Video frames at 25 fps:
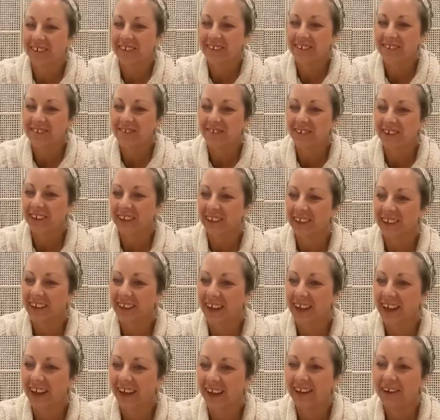has
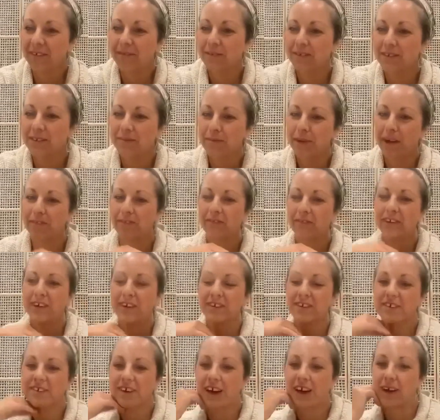written, it was my
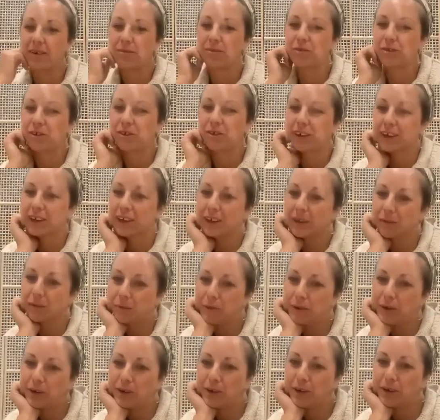first time drinking
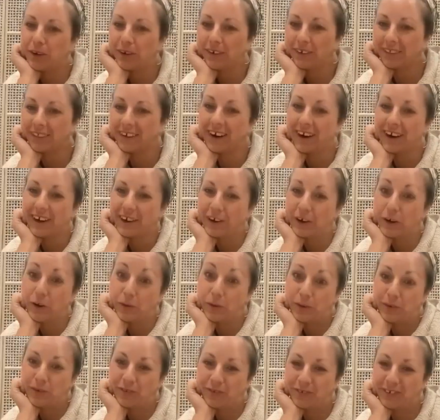burdock that I know
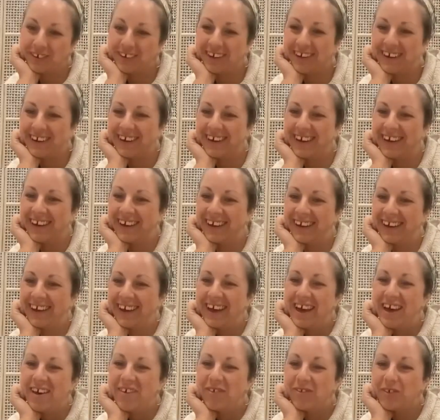of.
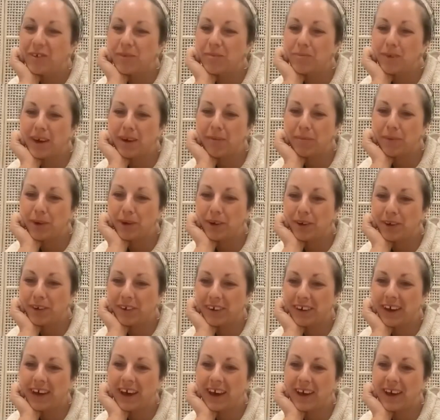For me, burdock
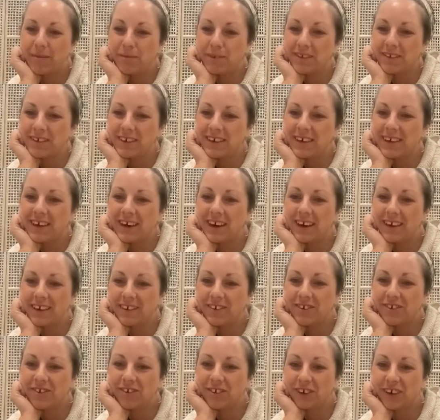came as a
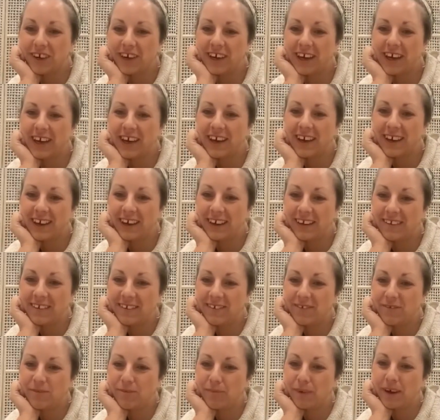young tree, a hint
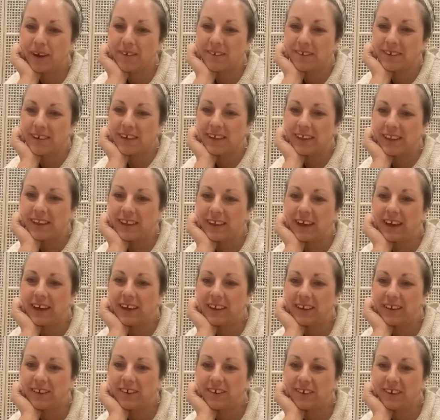of masculine
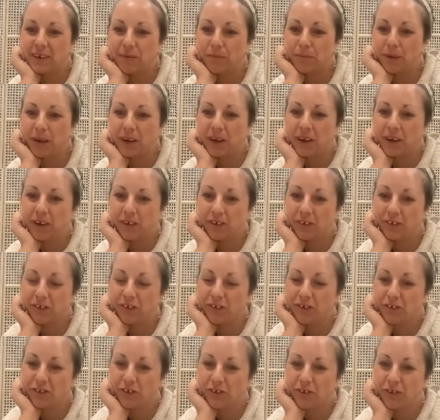energy, but not
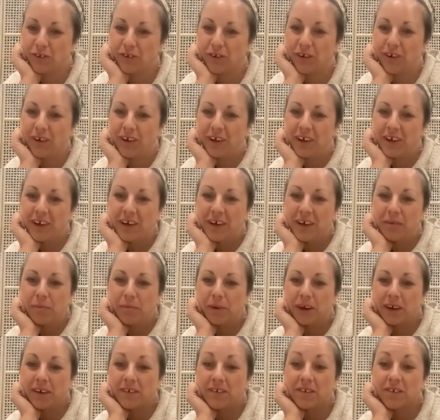sure,
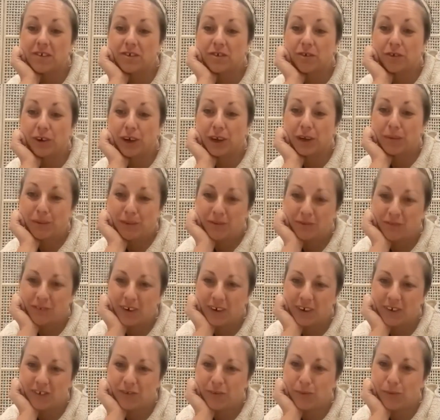by a stream of
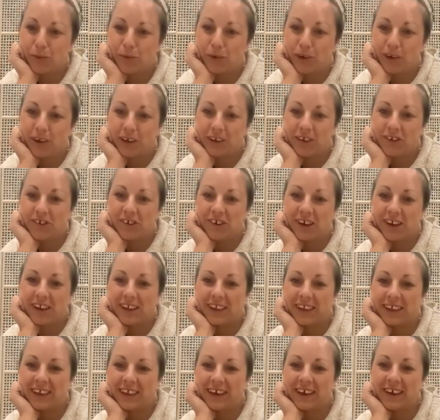fresh water
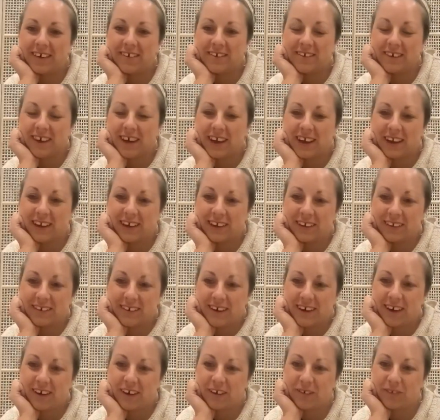gently cascading
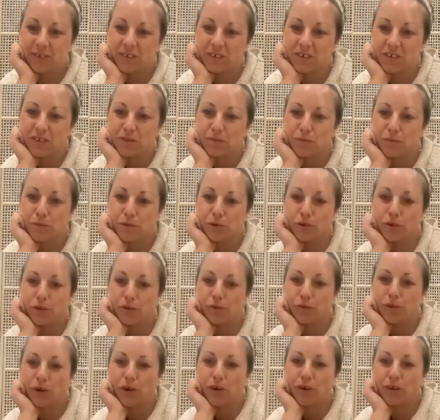down over smooth
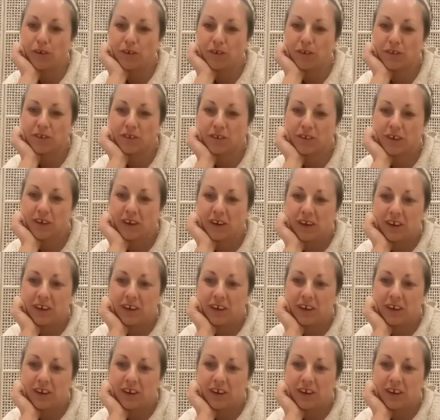rocks.